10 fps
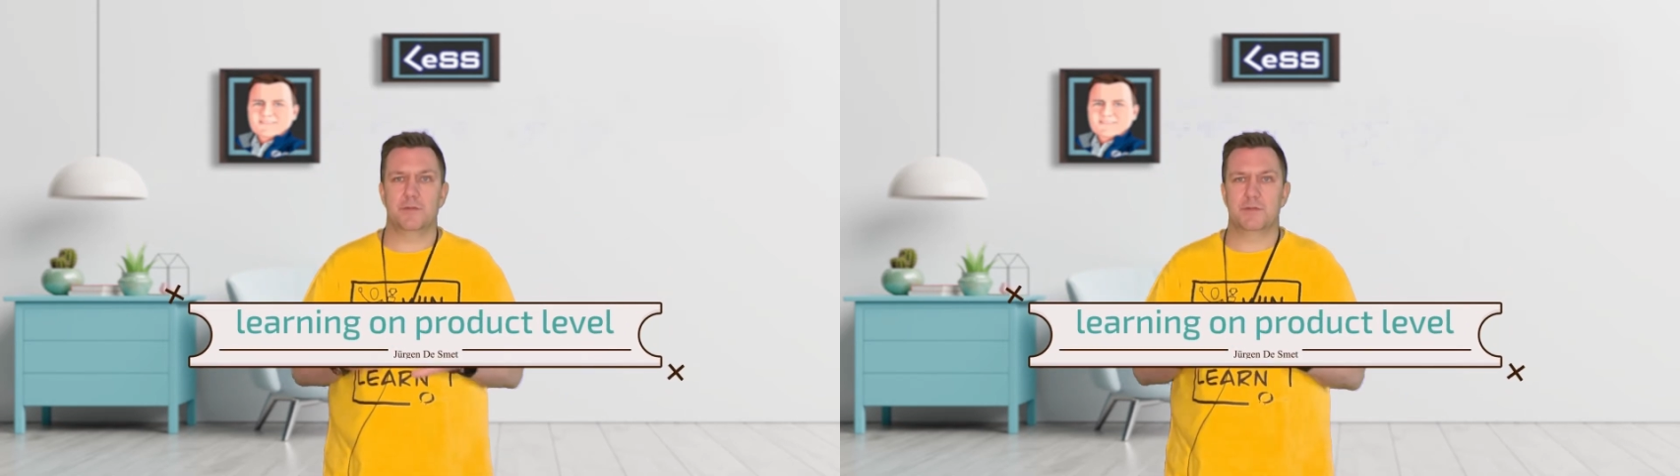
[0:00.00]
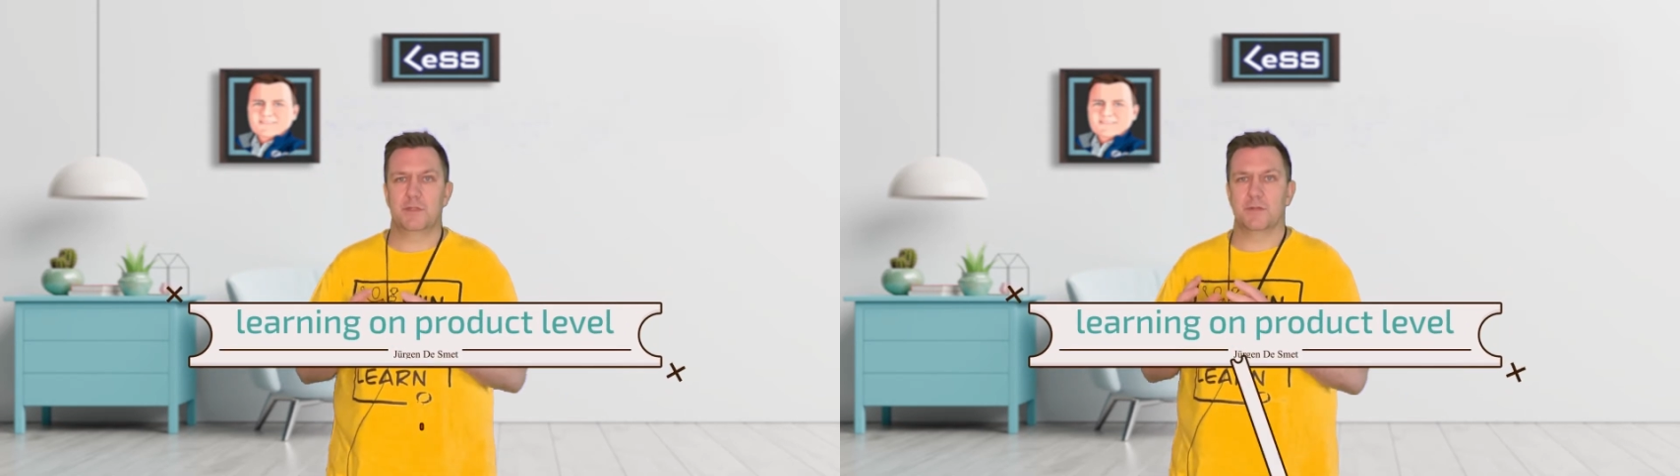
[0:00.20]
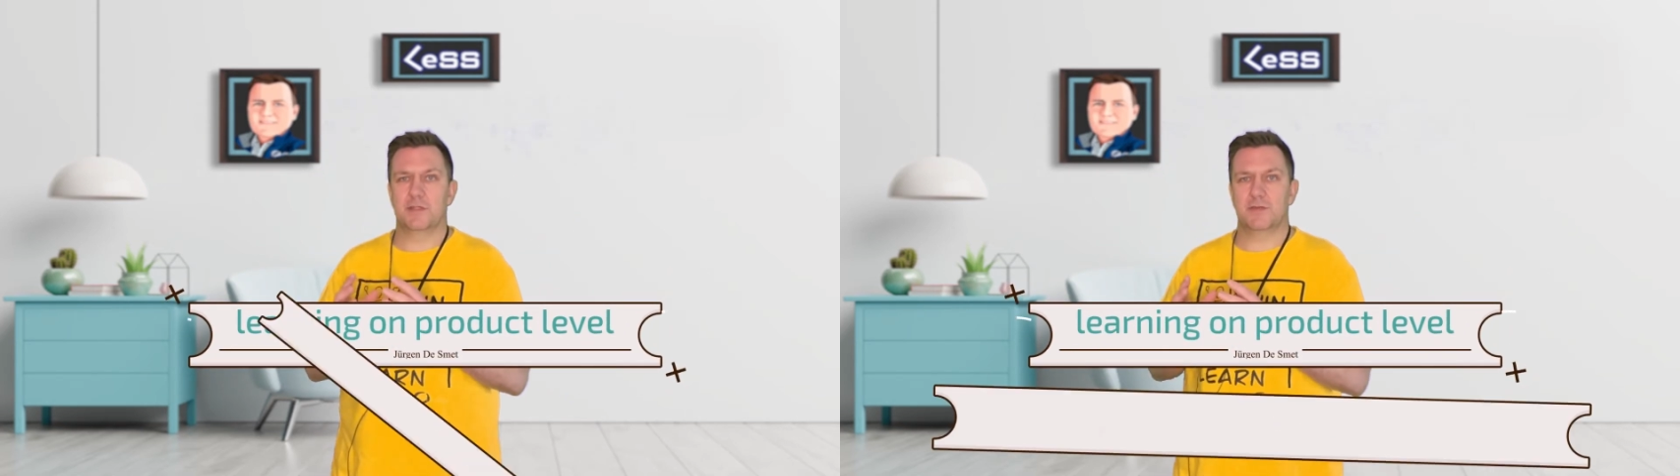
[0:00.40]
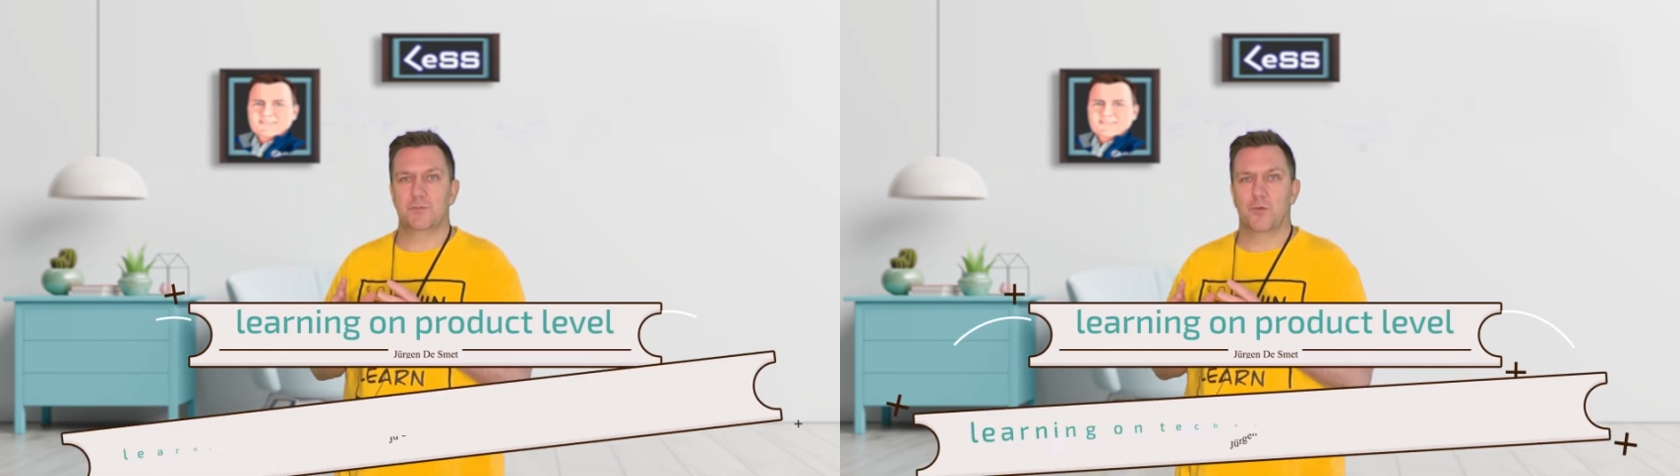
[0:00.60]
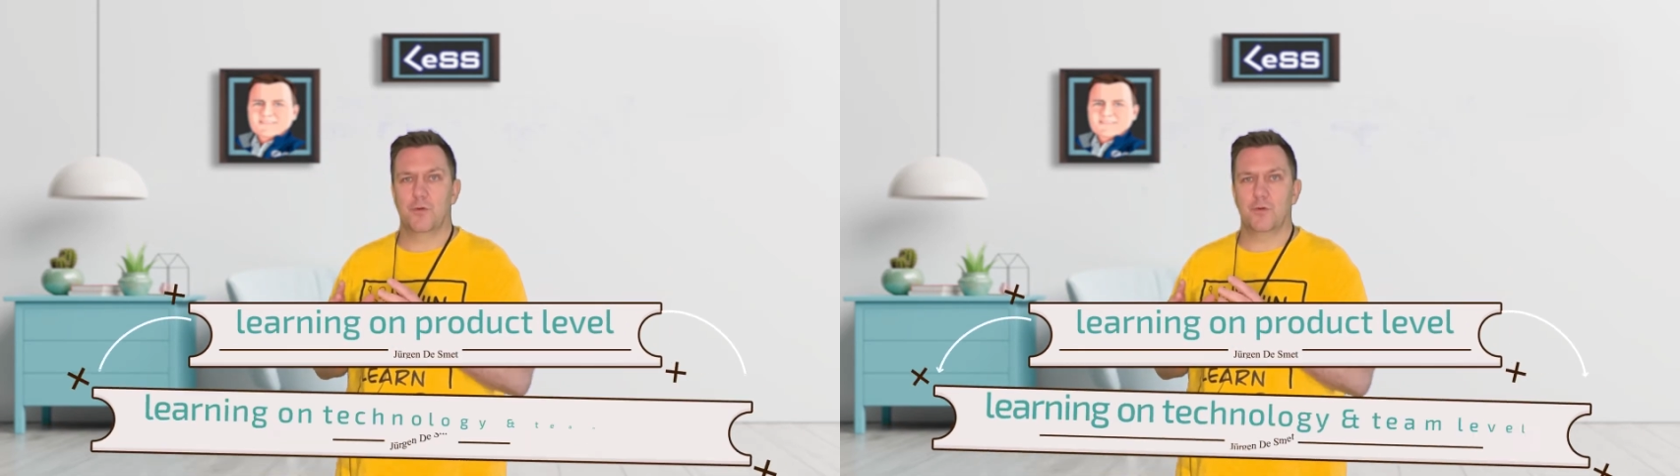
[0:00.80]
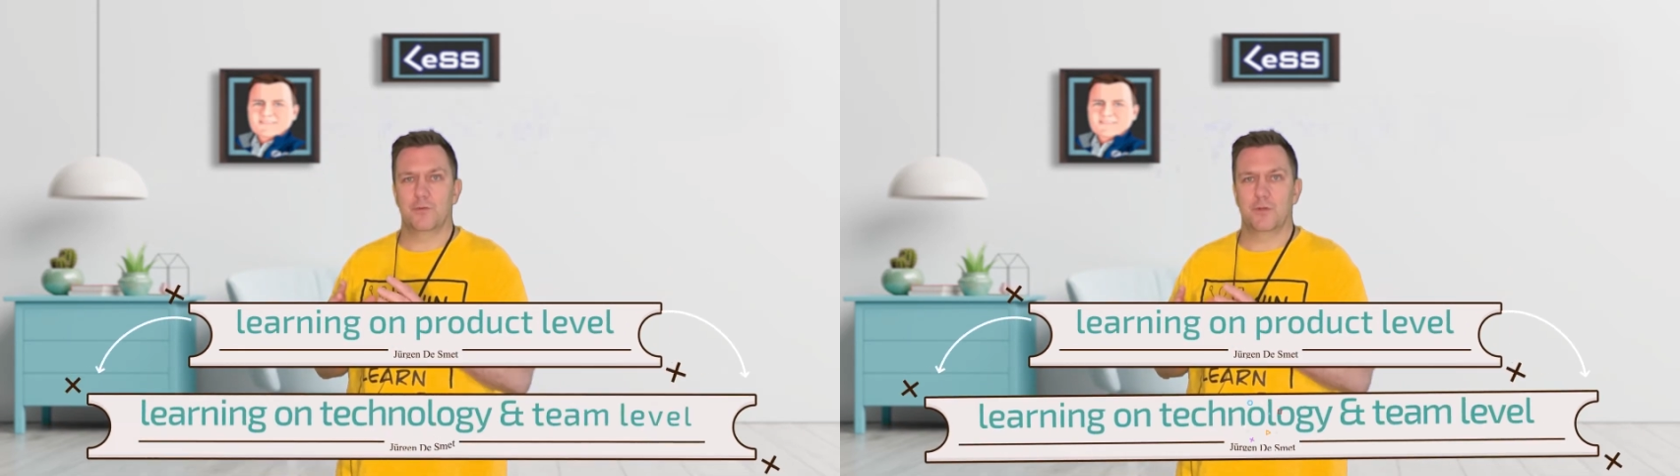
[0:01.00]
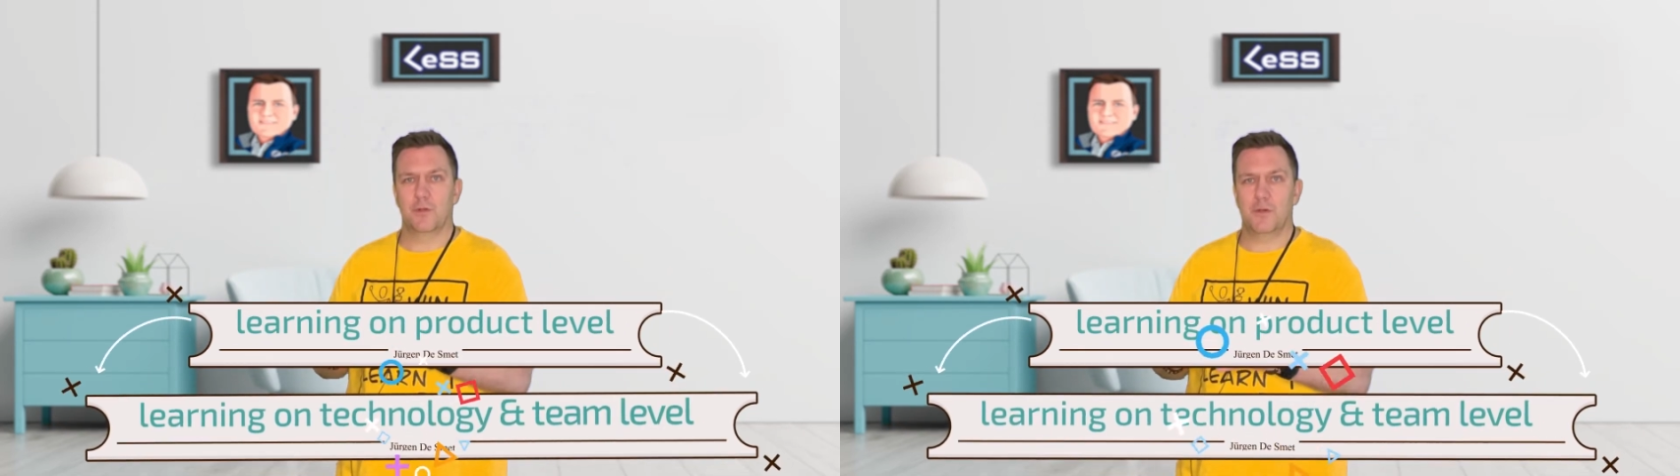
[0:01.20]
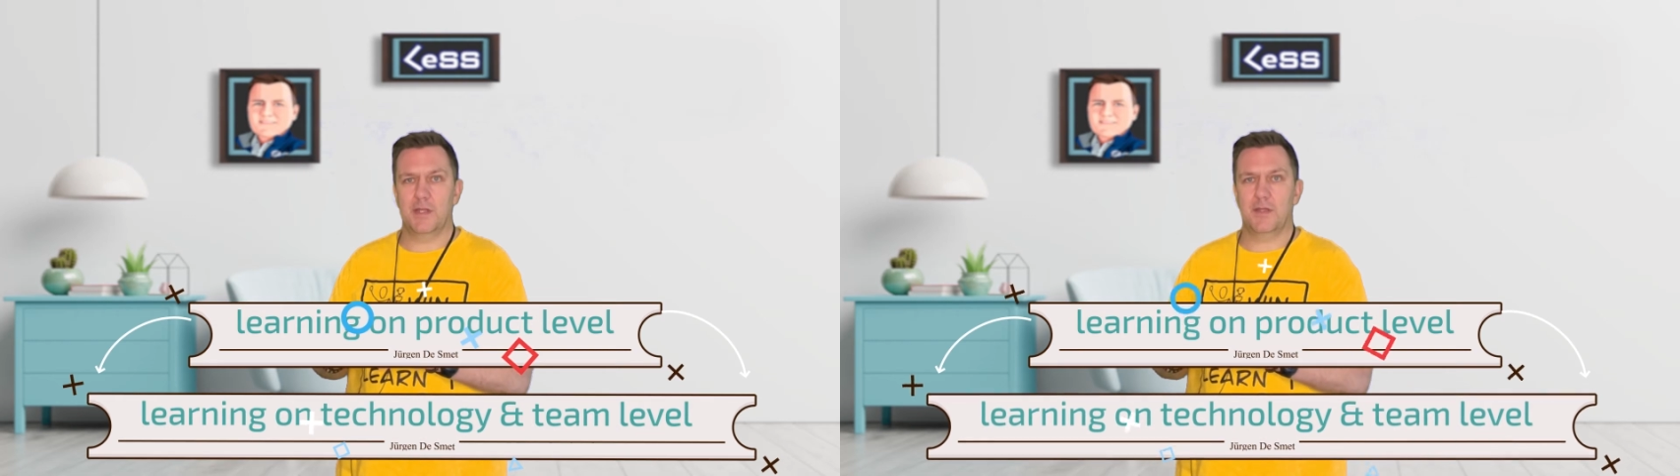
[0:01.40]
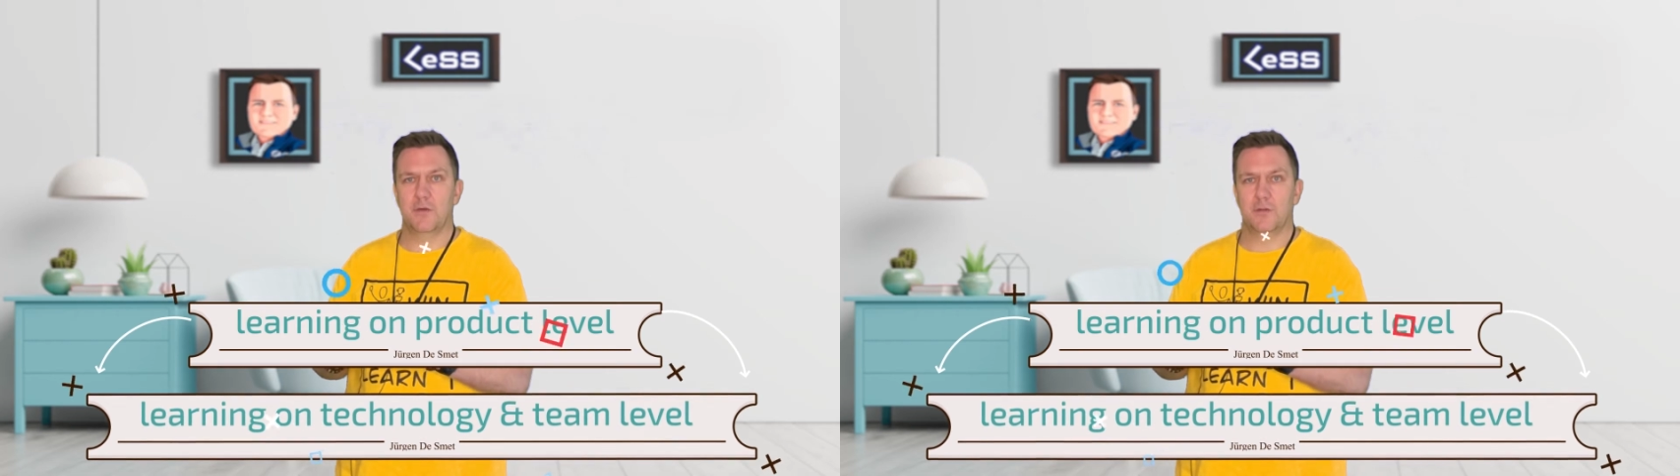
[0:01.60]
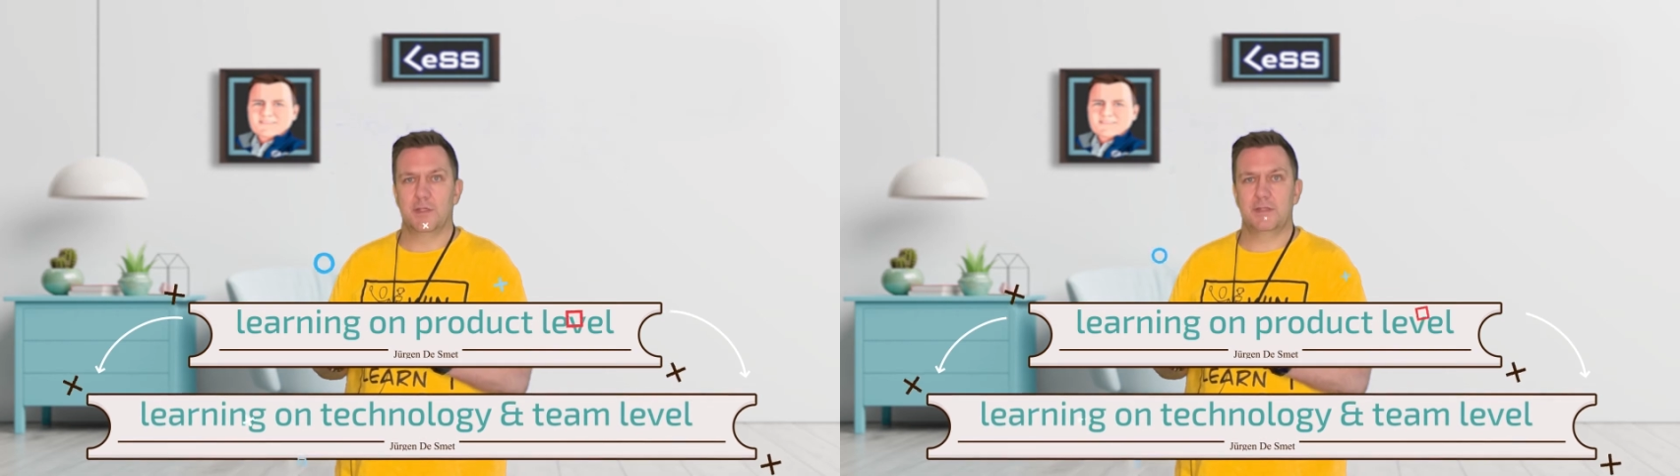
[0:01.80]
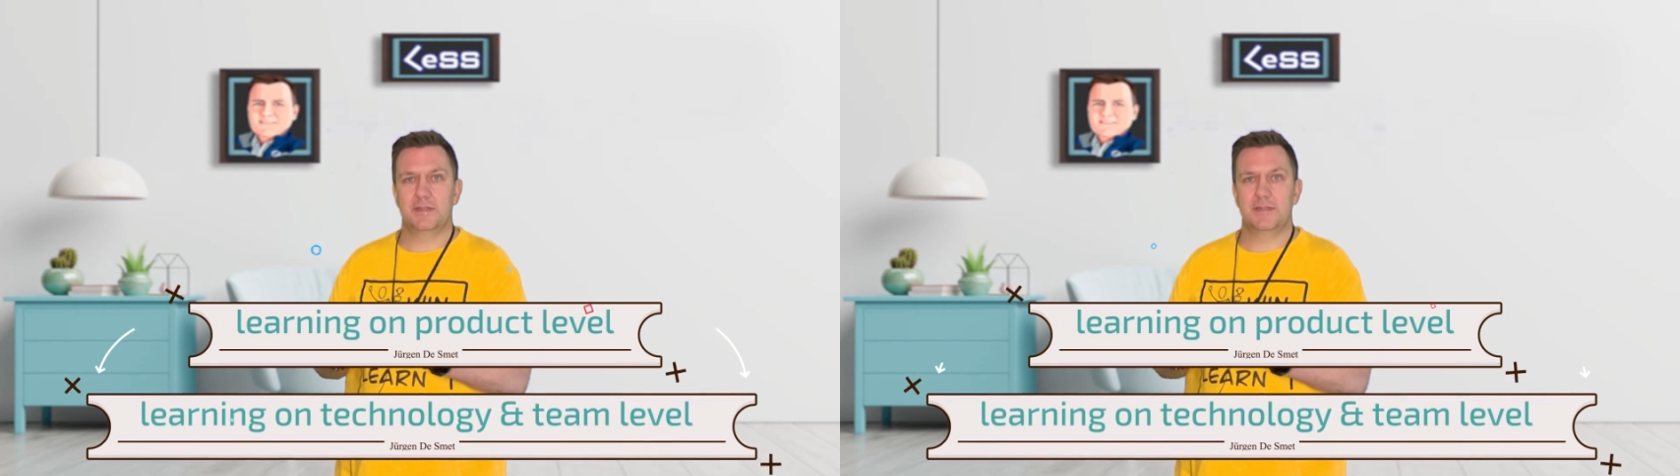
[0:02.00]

the other is more on the learning on a